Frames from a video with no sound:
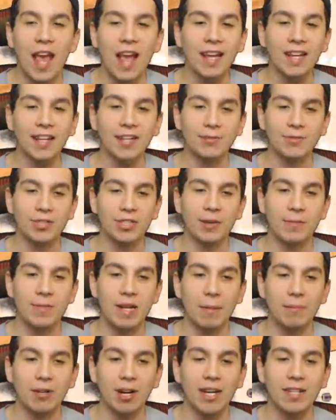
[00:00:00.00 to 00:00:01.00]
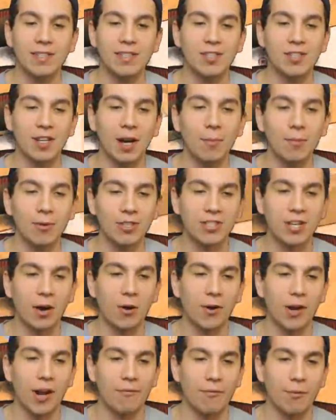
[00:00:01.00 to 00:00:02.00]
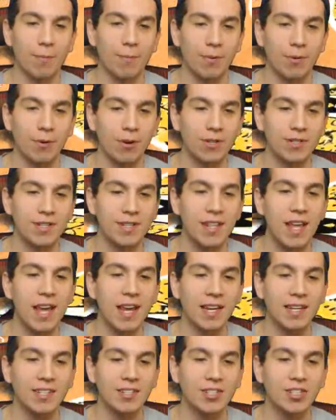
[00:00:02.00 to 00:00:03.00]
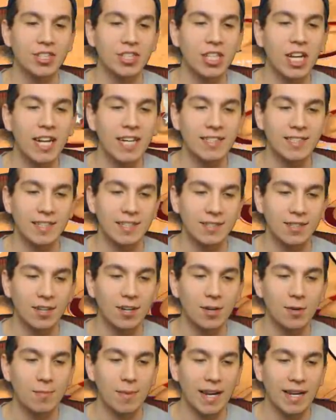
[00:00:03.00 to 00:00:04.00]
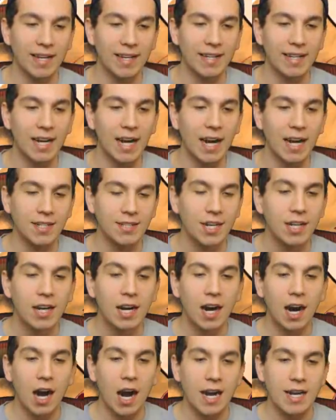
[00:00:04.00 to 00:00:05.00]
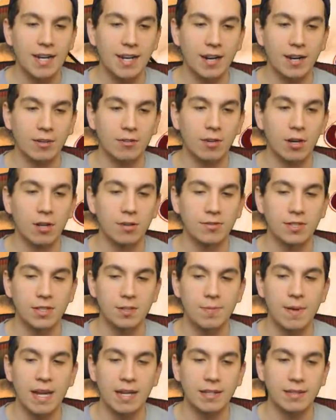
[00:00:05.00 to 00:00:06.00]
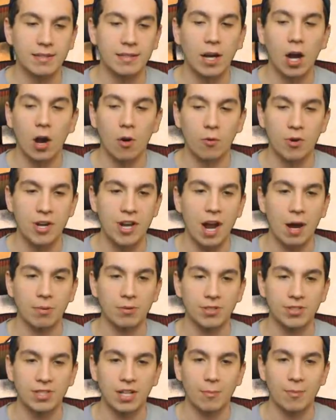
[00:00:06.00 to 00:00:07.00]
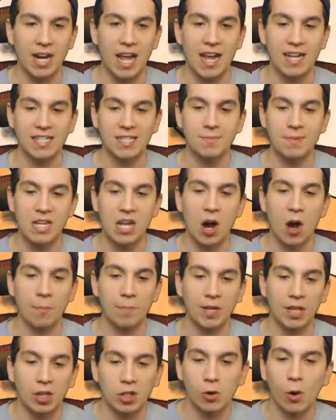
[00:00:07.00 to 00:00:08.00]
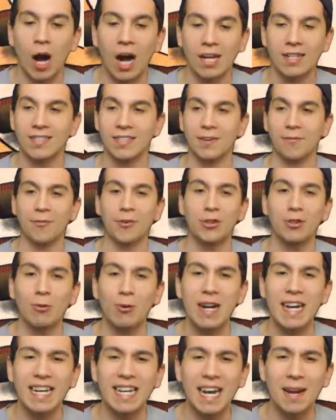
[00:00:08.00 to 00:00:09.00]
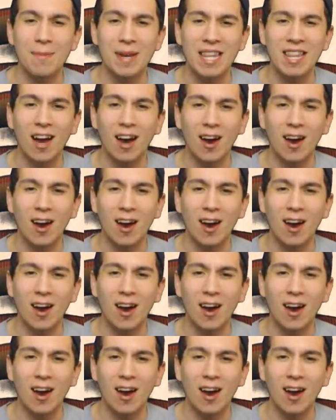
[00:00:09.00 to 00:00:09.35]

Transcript: Thank you, Jimmy. I'm glad someone's going up for boards. Thank Jesus. Oh, my gosh. All right, Derrick Rose, let's make some. No, we're doubled. Someone has to be open. Lou Hudson for three. Give me